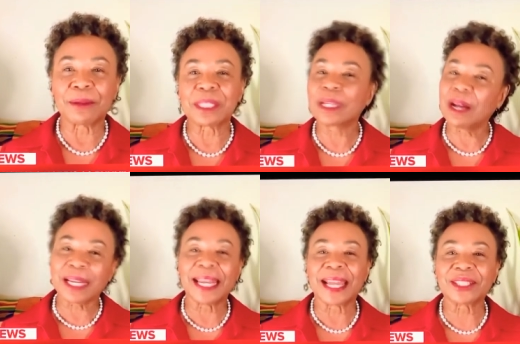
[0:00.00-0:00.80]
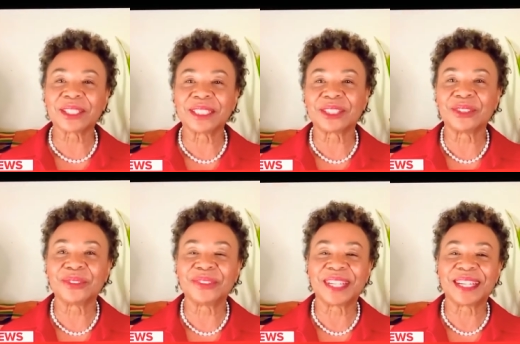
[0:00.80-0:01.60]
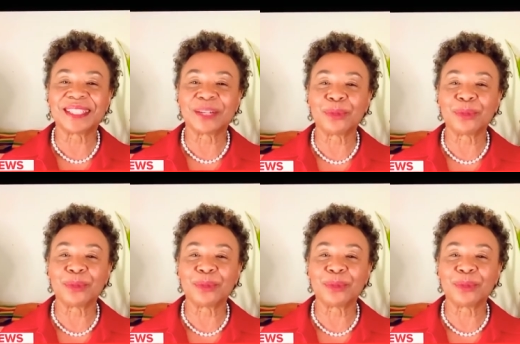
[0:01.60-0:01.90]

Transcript: I was talking actually to uh,